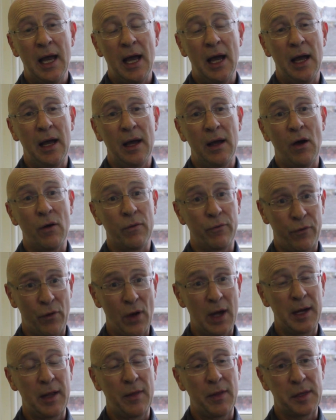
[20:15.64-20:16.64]
on
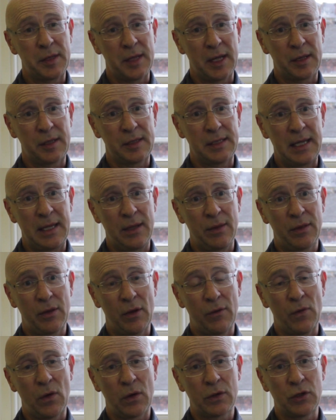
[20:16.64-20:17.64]
Friday the 16th
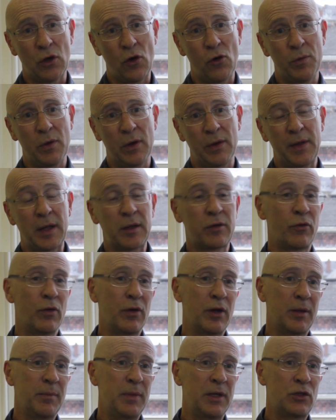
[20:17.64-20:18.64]
of October, and that's
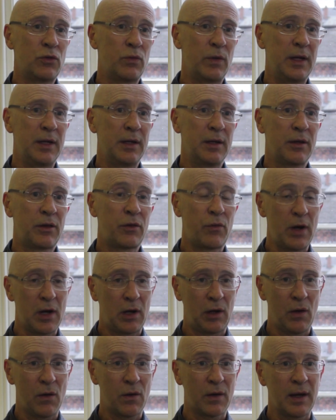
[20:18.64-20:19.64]
running between 3
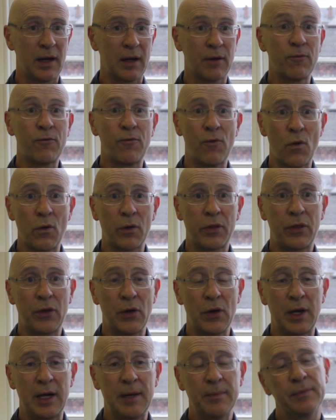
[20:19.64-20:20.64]
o'clock and
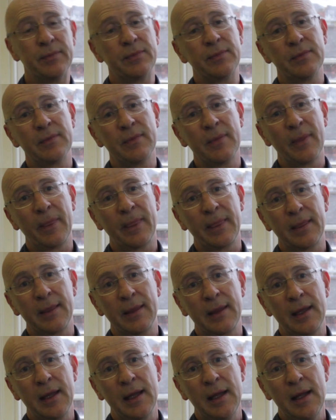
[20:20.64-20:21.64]
4:30.
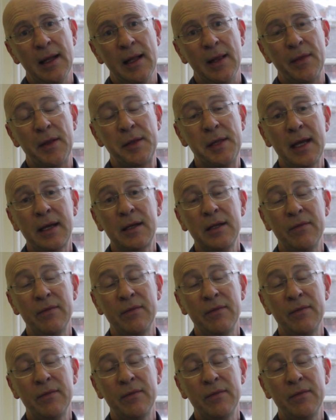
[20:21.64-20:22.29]
The second